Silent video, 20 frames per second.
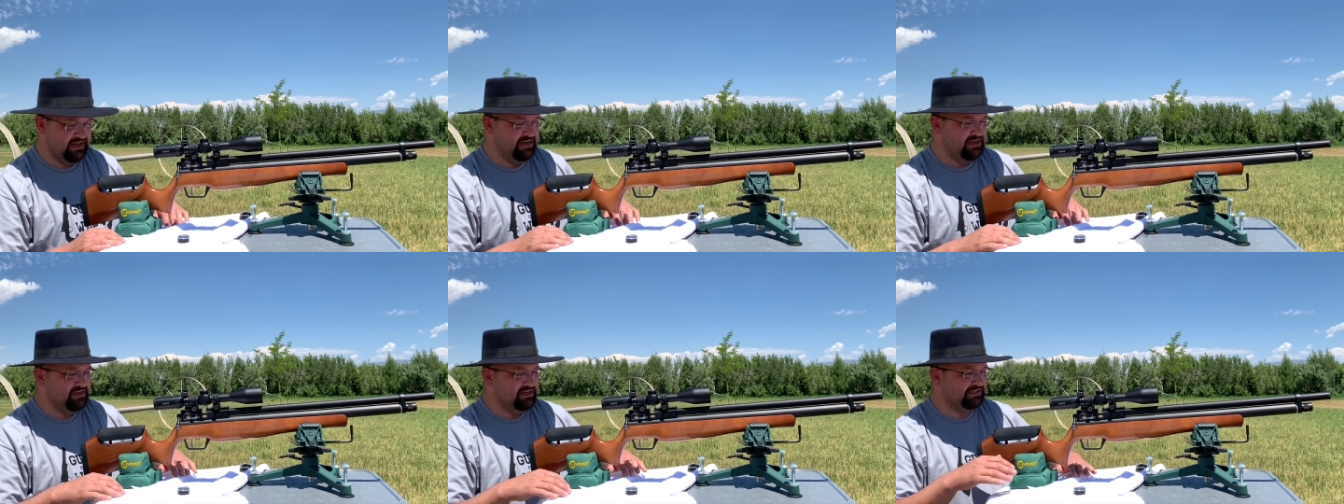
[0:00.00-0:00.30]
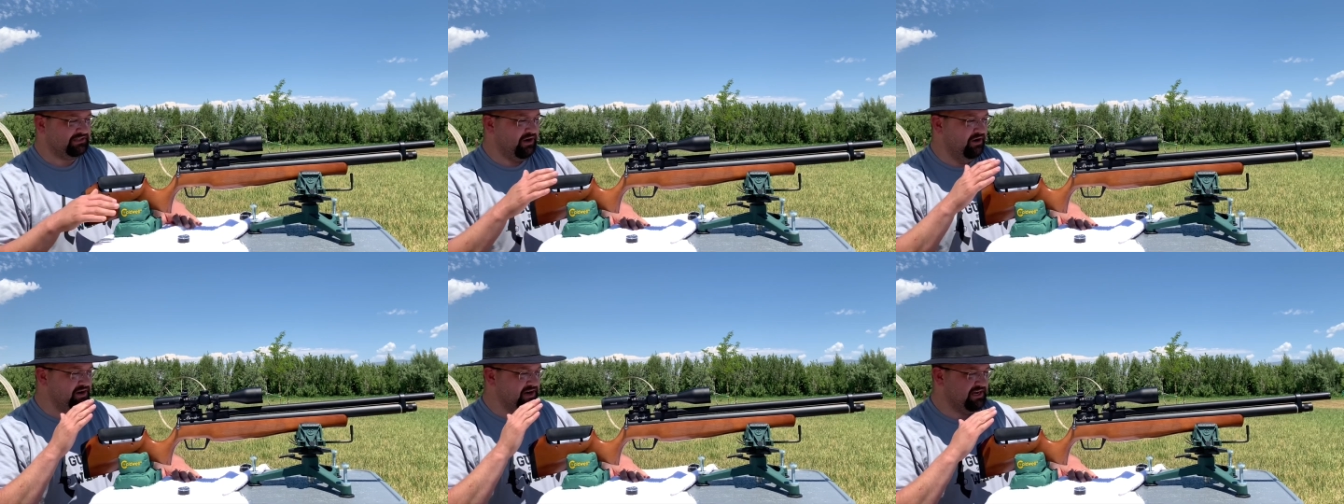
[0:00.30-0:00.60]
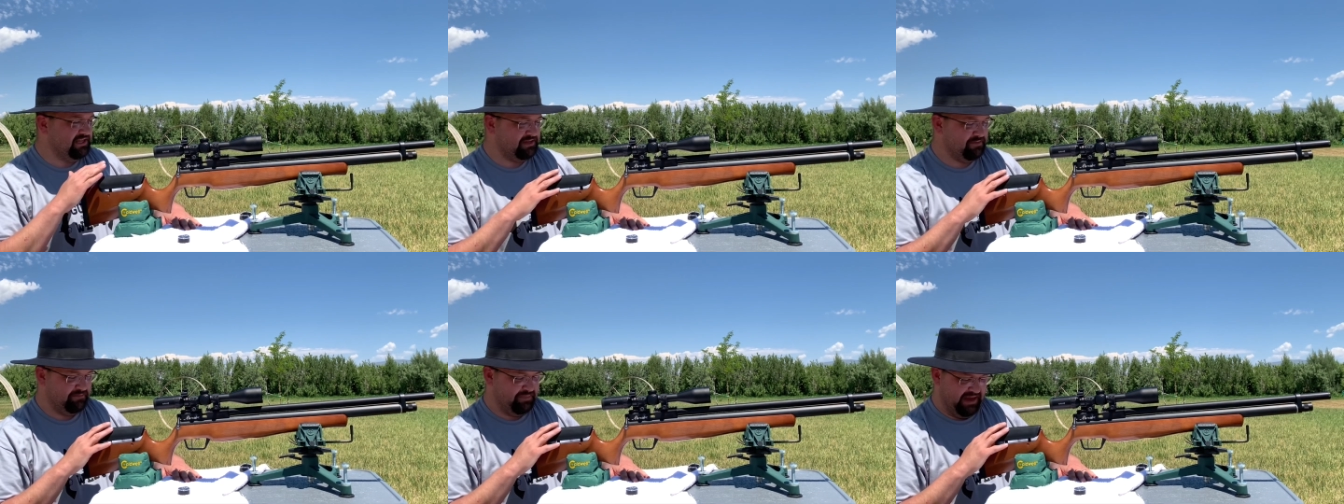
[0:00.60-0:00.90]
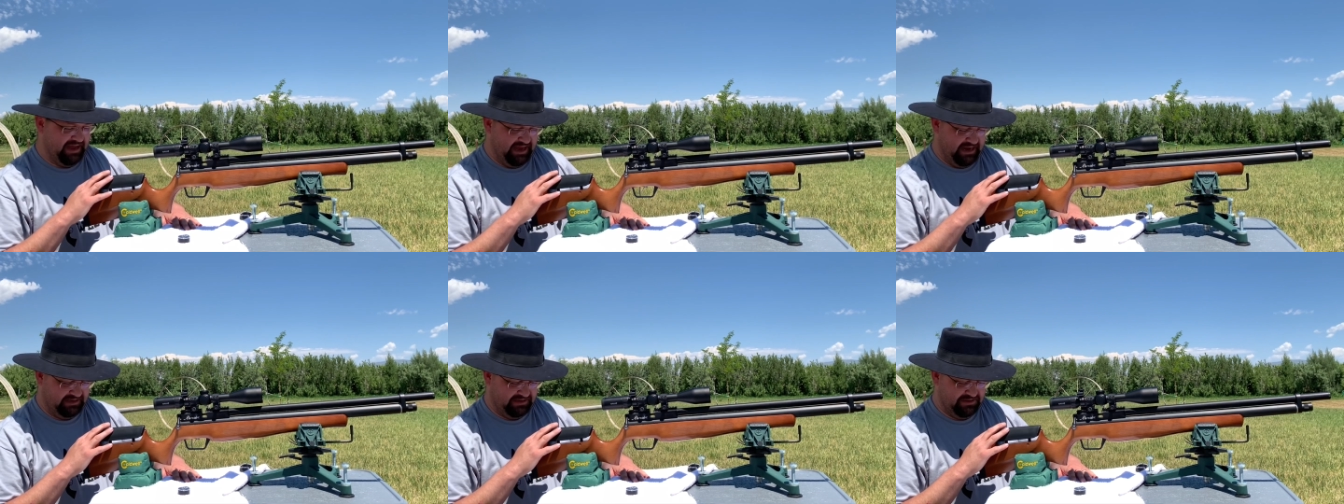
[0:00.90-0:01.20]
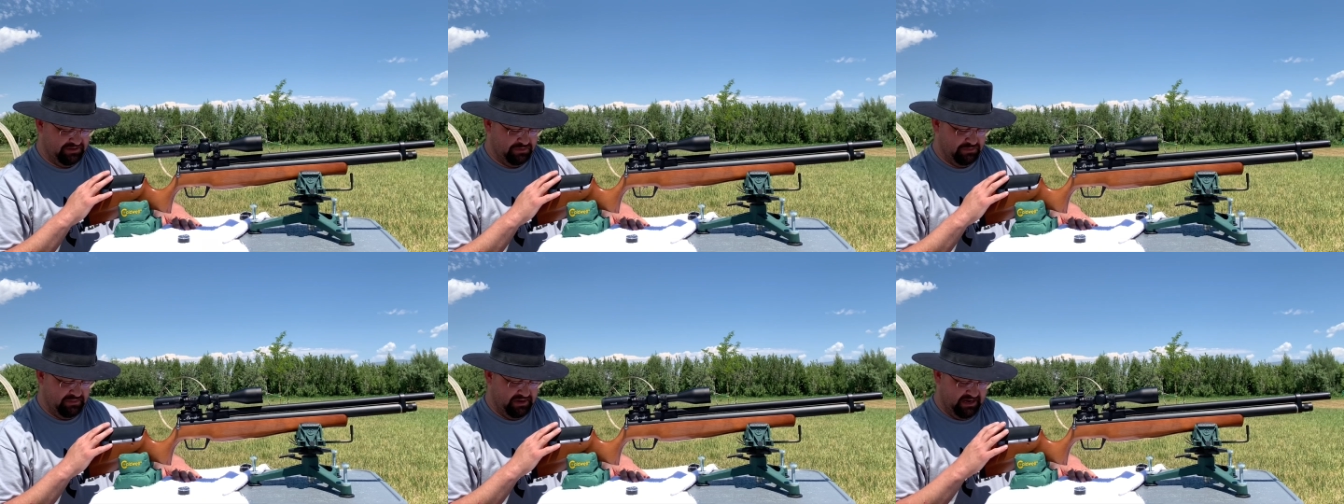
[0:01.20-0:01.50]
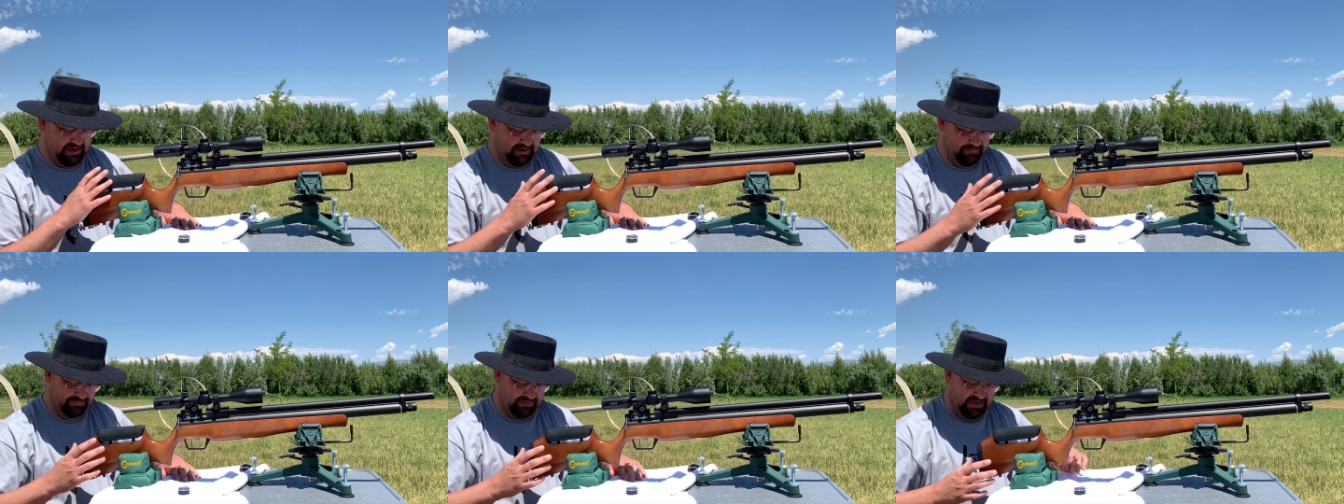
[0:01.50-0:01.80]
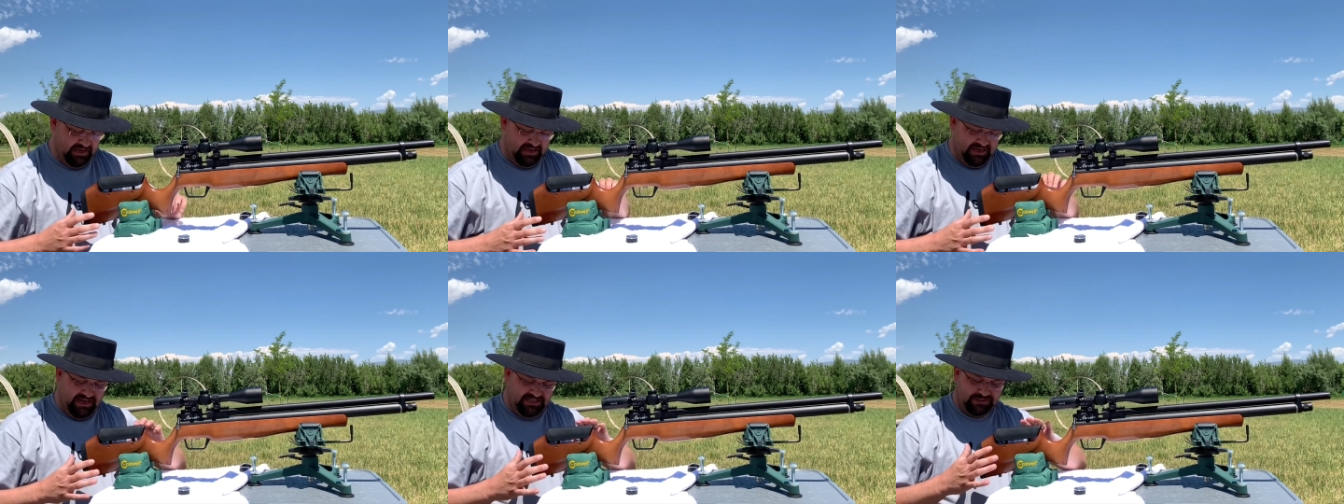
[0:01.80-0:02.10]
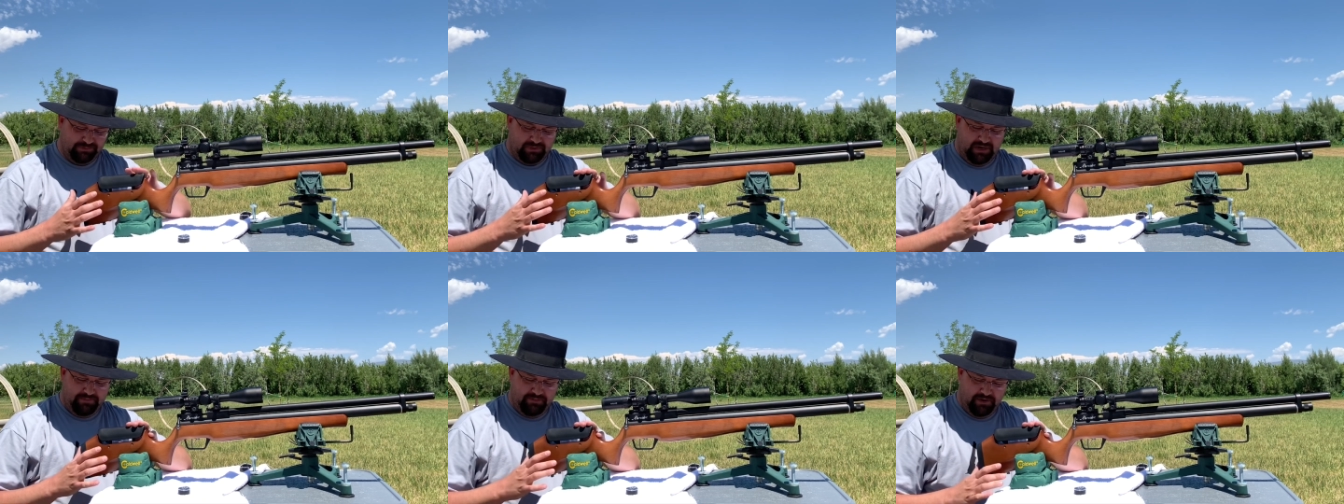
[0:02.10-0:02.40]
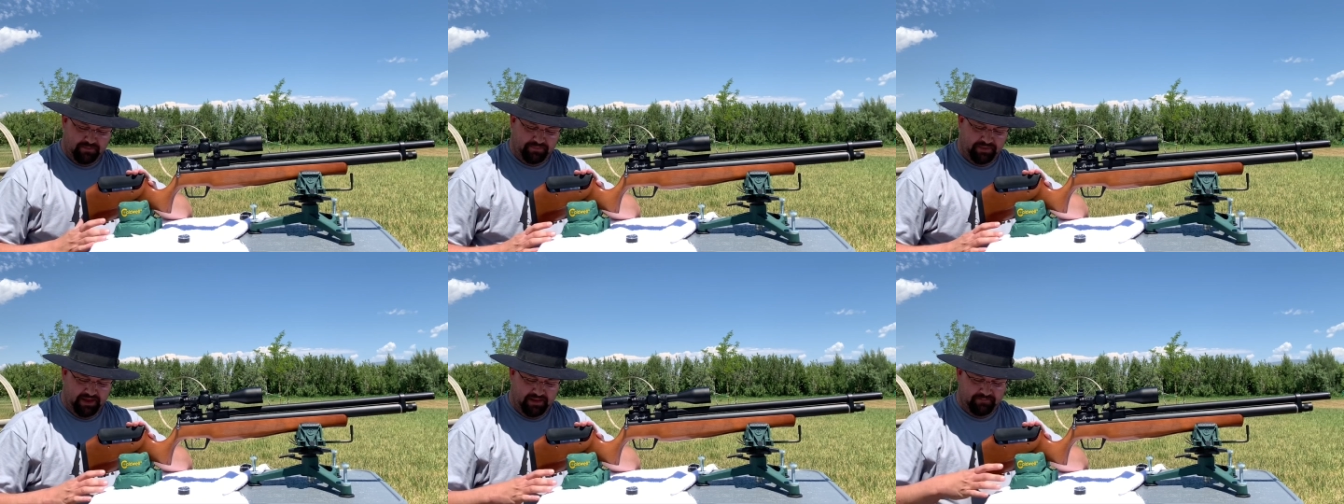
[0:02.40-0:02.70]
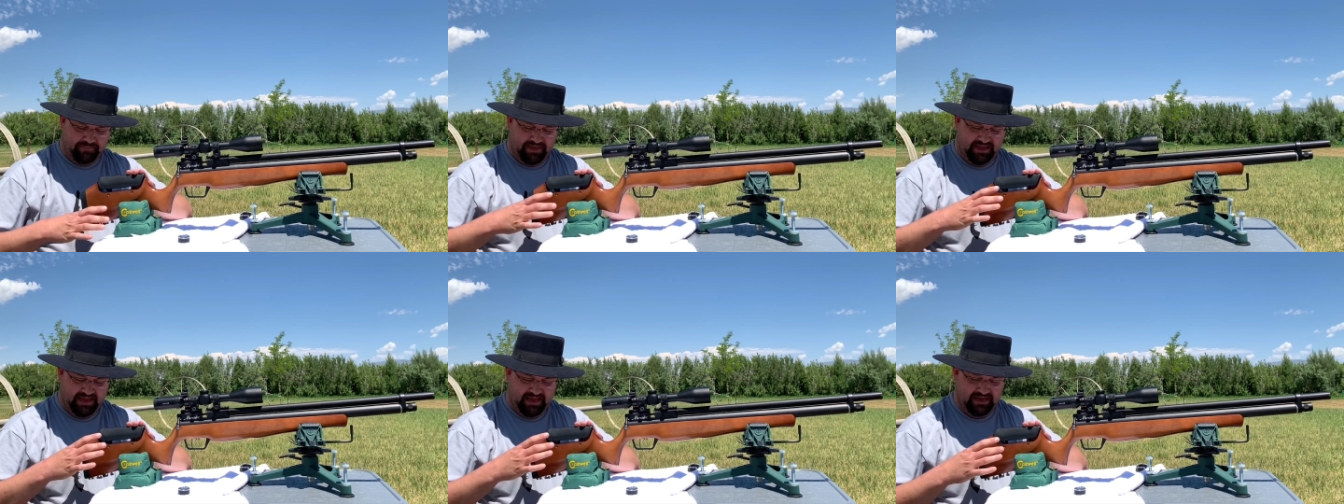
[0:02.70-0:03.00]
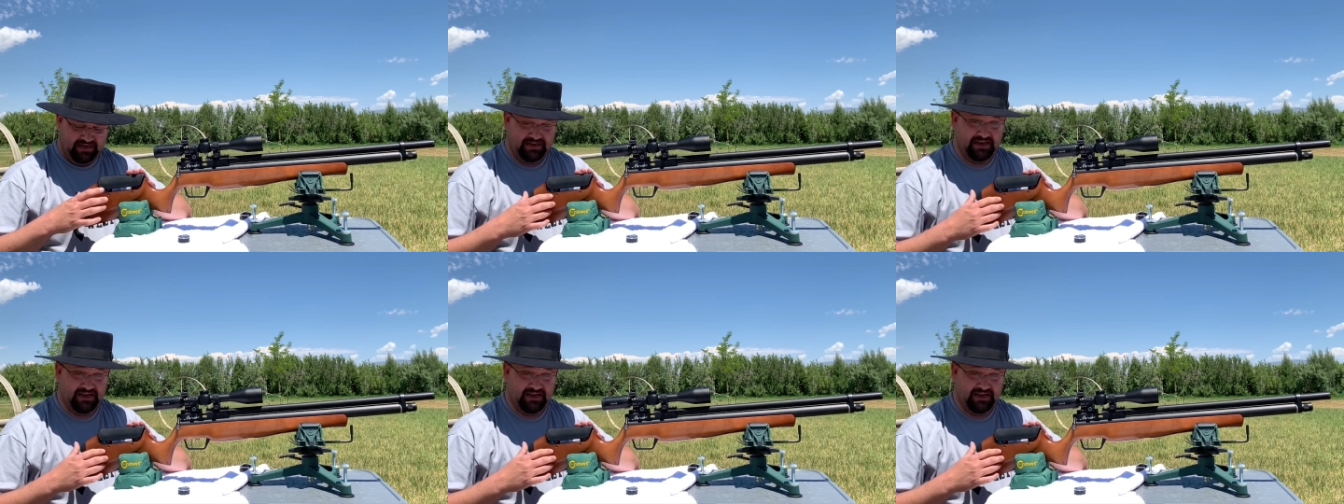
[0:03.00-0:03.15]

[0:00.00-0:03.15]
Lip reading: Starting at the back near me, has a rubber butt pad,